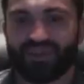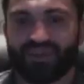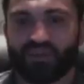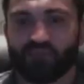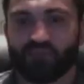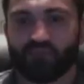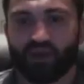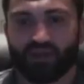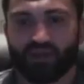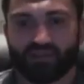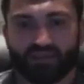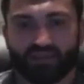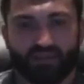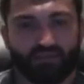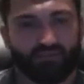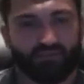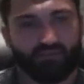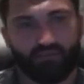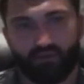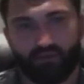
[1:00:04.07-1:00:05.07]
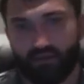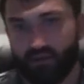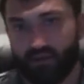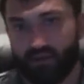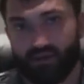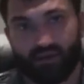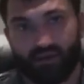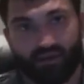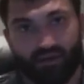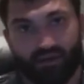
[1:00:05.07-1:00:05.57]
in Moscow.
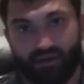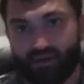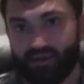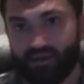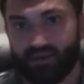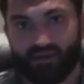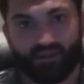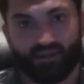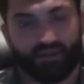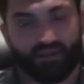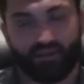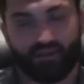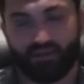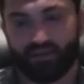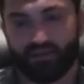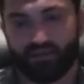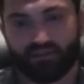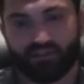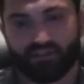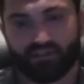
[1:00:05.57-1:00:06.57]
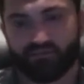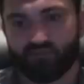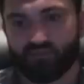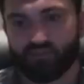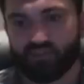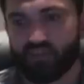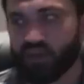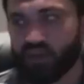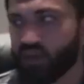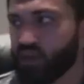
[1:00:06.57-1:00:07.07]
It just
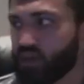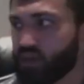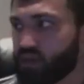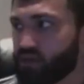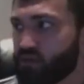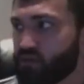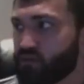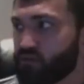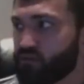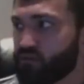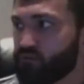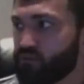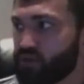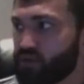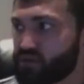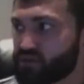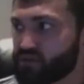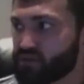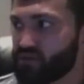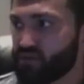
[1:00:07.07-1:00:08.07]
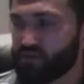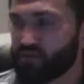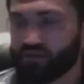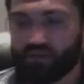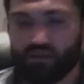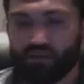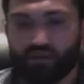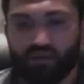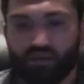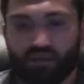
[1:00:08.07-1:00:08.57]
was Moscow.
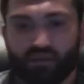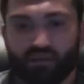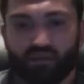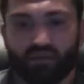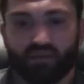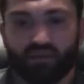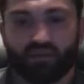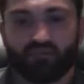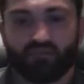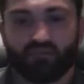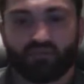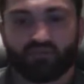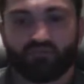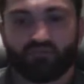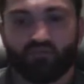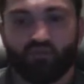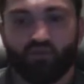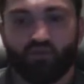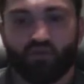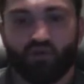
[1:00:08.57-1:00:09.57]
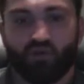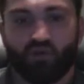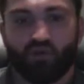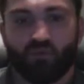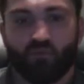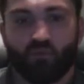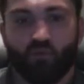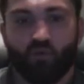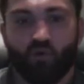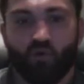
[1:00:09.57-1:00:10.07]
It was
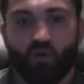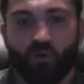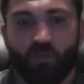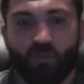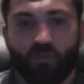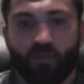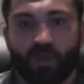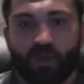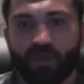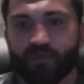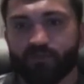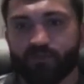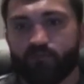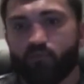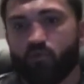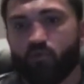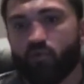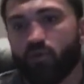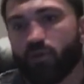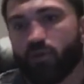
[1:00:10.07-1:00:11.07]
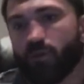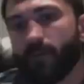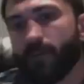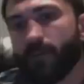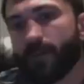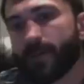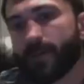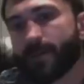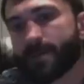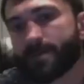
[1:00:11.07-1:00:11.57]
not more
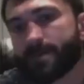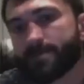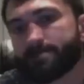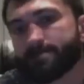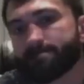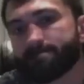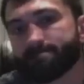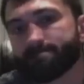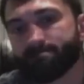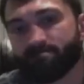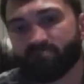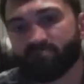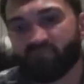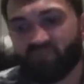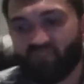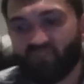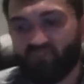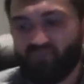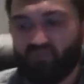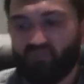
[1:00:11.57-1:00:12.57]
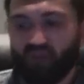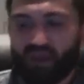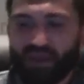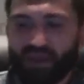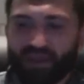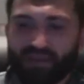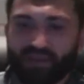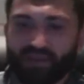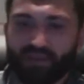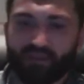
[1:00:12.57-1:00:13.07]
like
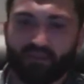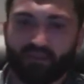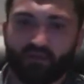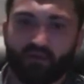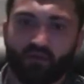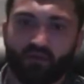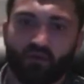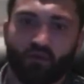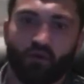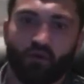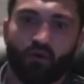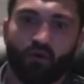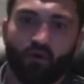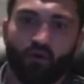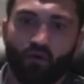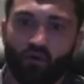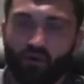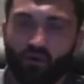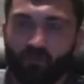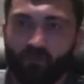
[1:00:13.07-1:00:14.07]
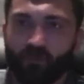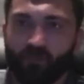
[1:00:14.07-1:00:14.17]
fighting or